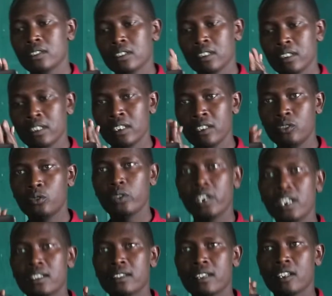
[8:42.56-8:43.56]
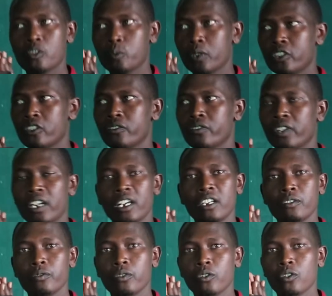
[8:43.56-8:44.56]
These students are
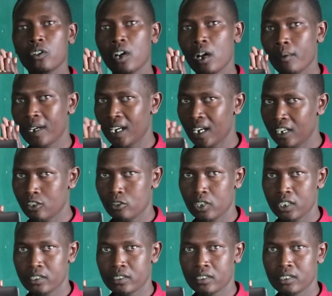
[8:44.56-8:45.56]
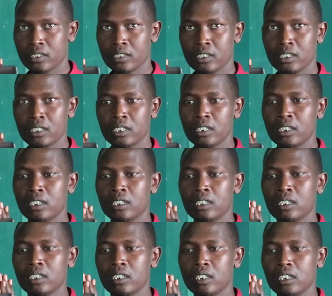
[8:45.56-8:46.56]
specifically for our landowners.
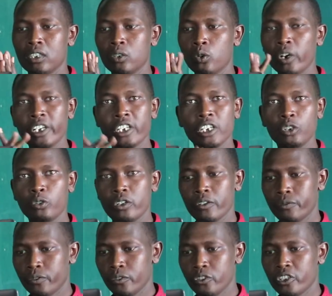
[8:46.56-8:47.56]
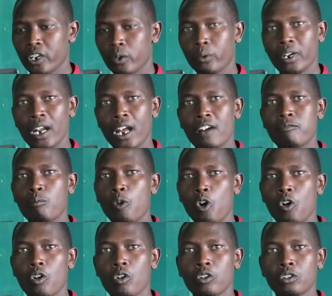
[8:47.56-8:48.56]
Going into the future, we'll have
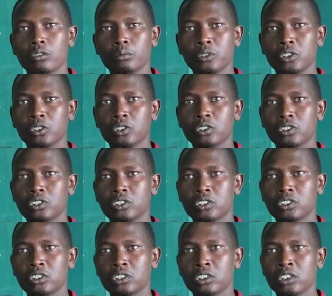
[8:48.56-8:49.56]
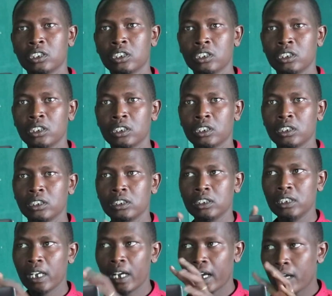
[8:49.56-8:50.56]
more because
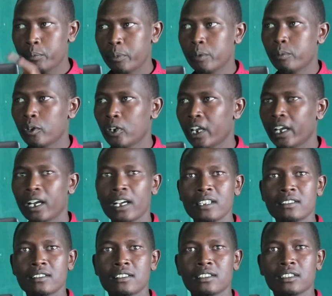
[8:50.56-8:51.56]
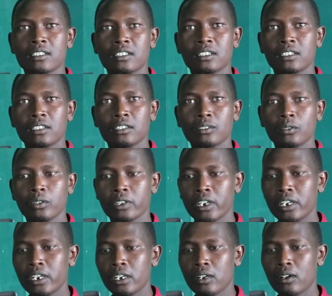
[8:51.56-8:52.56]
younger people like us,
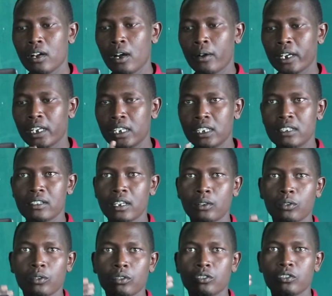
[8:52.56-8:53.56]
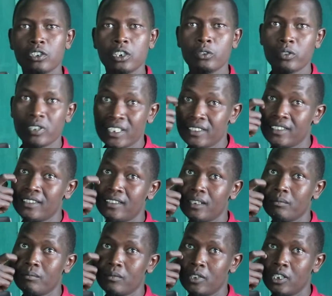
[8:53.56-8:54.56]
already our kids are not into the system.